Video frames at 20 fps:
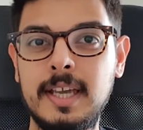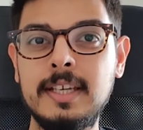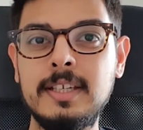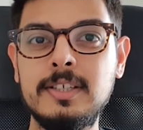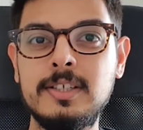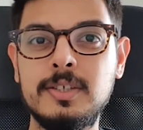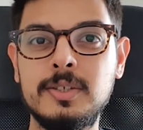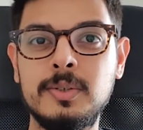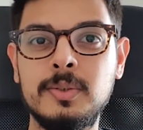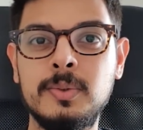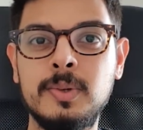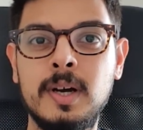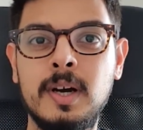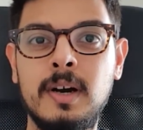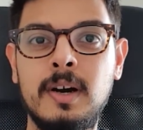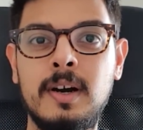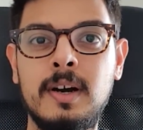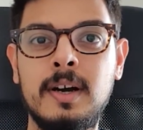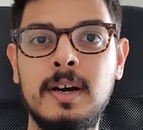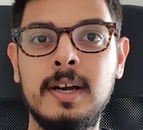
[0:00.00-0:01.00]
into
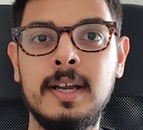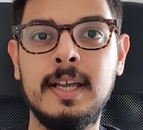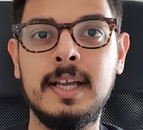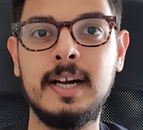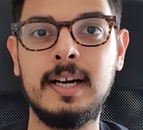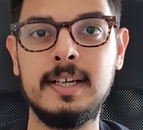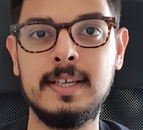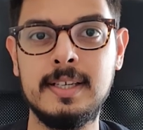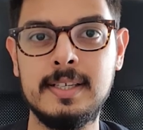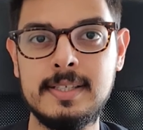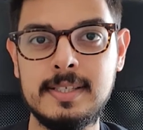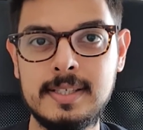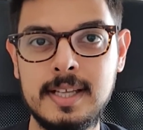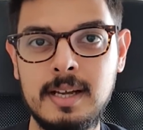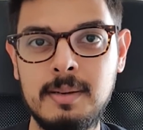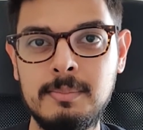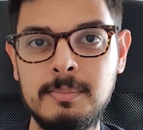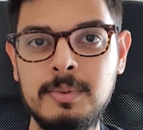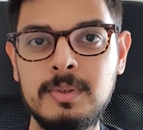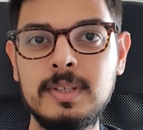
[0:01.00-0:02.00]
are
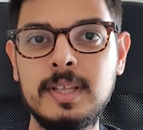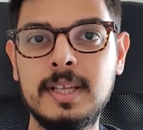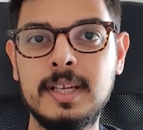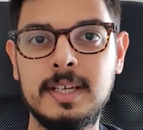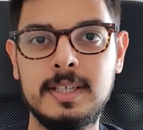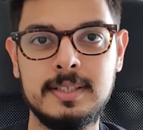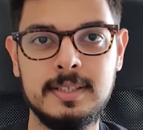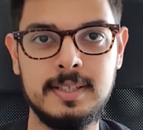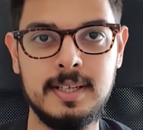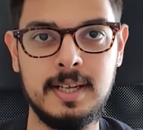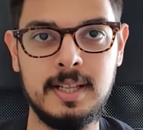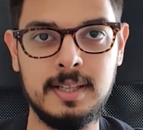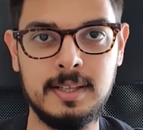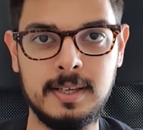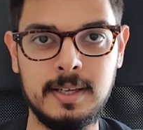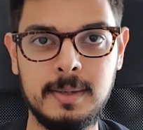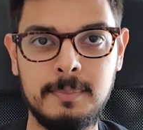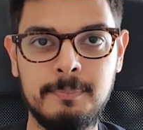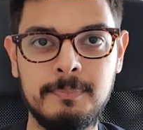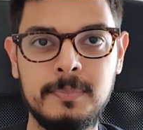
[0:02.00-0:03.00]
Istanbul and
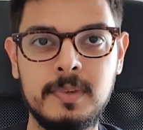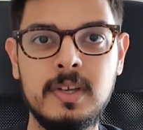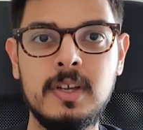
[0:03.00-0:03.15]
Antalya.